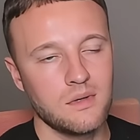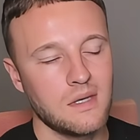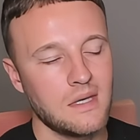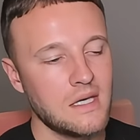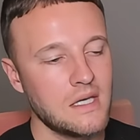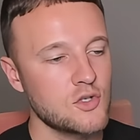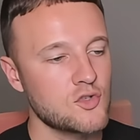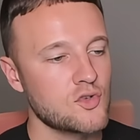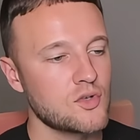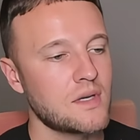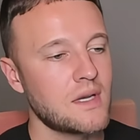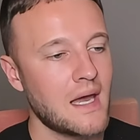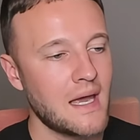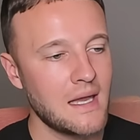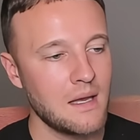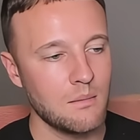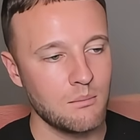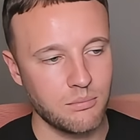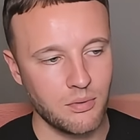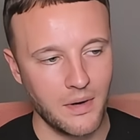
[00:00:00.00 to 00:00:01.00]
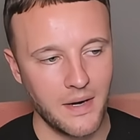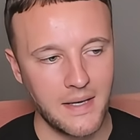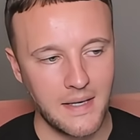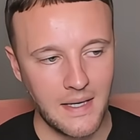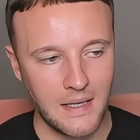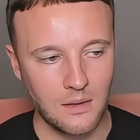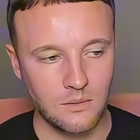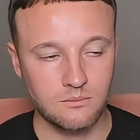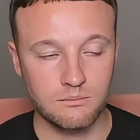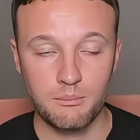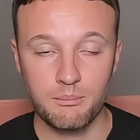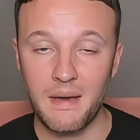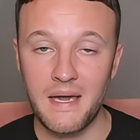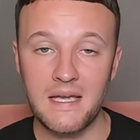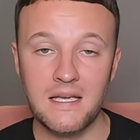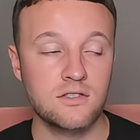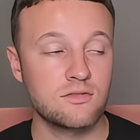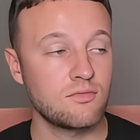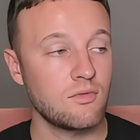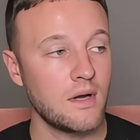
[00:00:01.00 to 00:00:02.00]
intraday breakout,
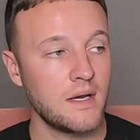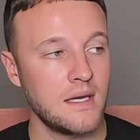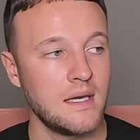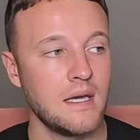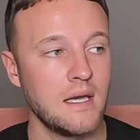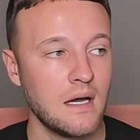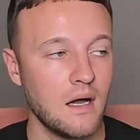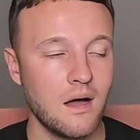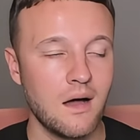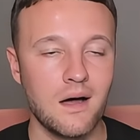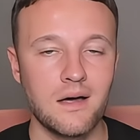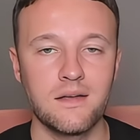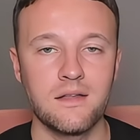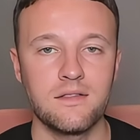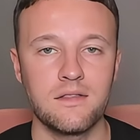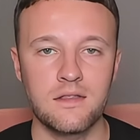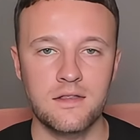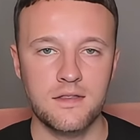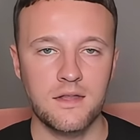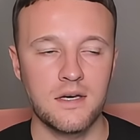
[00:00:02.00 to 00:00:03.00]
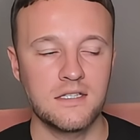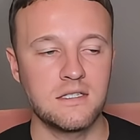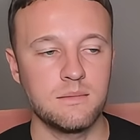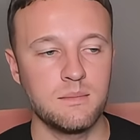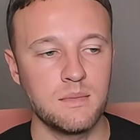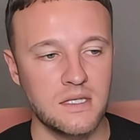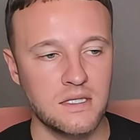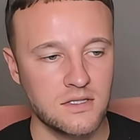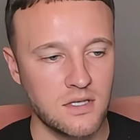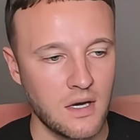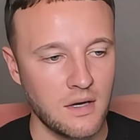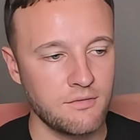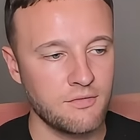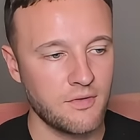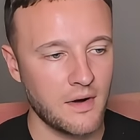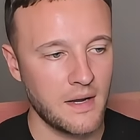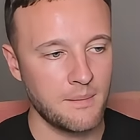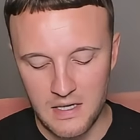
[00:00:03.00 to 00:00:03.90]
based right here on 30-minute time frame.